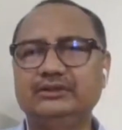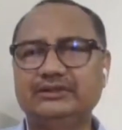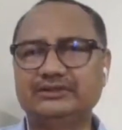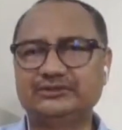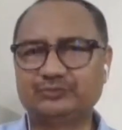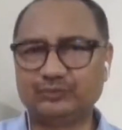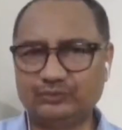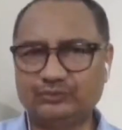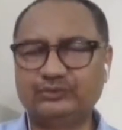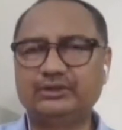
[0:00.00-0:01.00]
that is
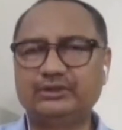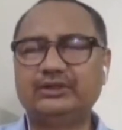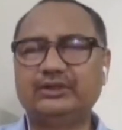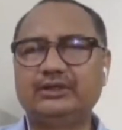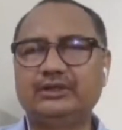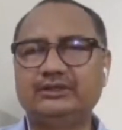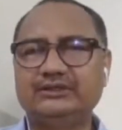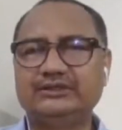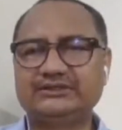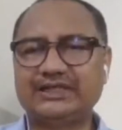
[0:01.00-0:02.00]
more uh,
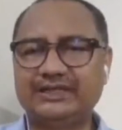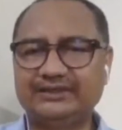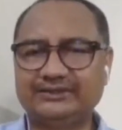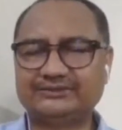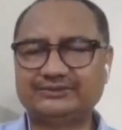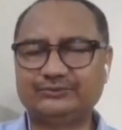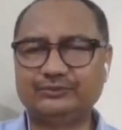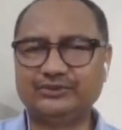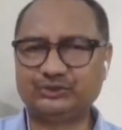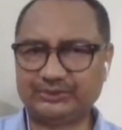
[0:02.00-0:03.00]
designed as you know
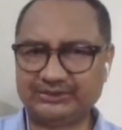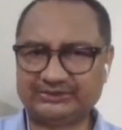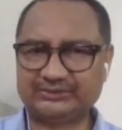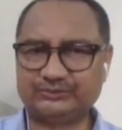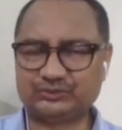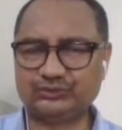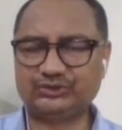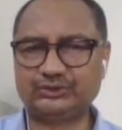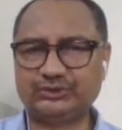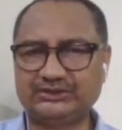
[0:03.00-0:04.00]
ritualism so
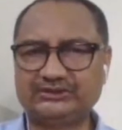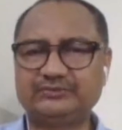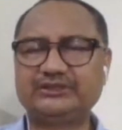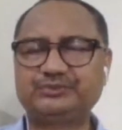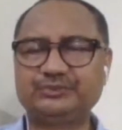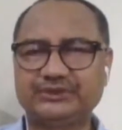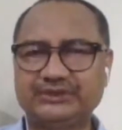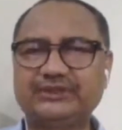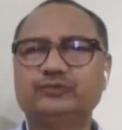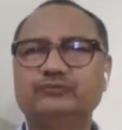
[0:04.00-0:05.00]
ritualism has been
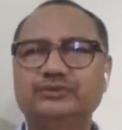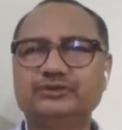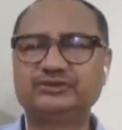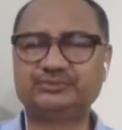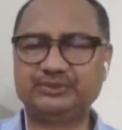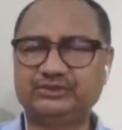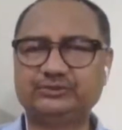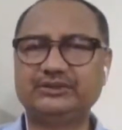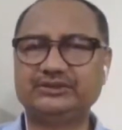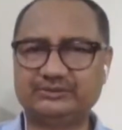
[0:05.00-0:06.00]
taken over
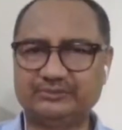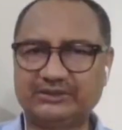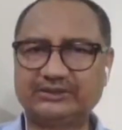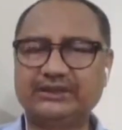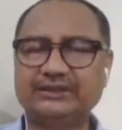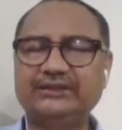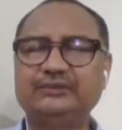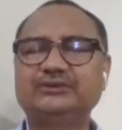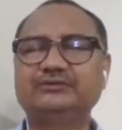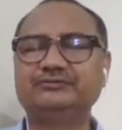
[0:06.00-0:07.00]
spiritualism and gandhi
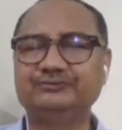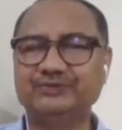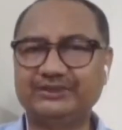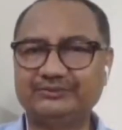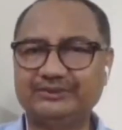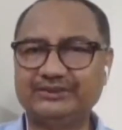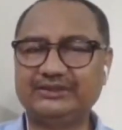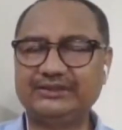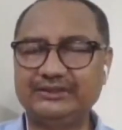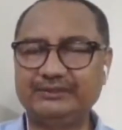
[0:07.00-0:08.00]
was a very very
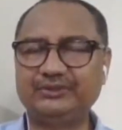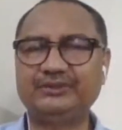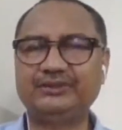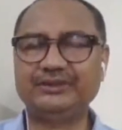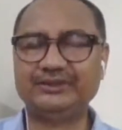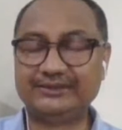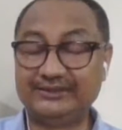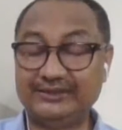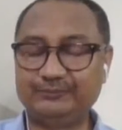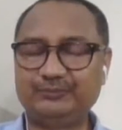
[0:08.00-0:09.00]
deeply
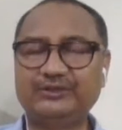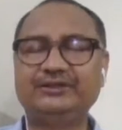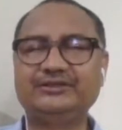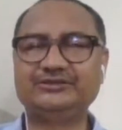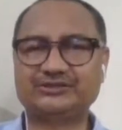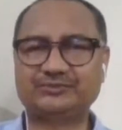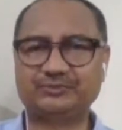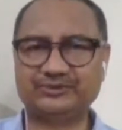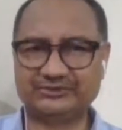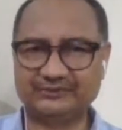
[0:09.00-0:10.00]
deeply religious
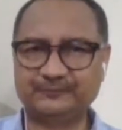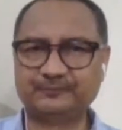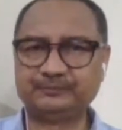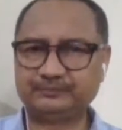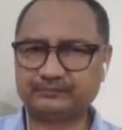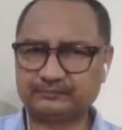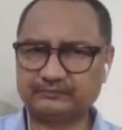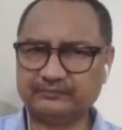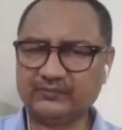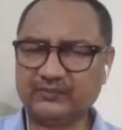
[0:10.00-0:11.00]
person
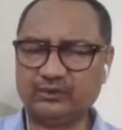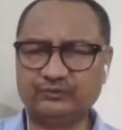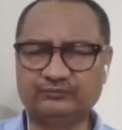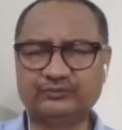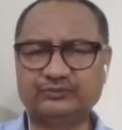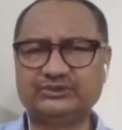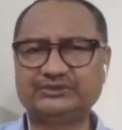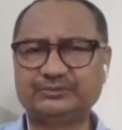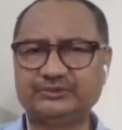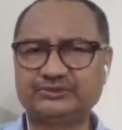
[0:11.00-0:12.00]
of course he's
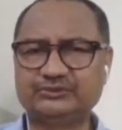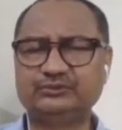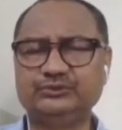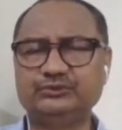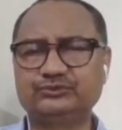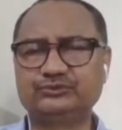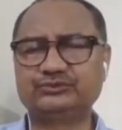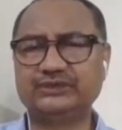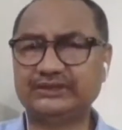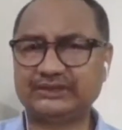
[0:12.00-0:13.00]
a person who used to
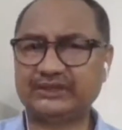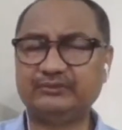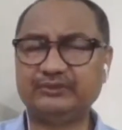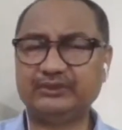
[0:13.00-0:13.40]
say that i am a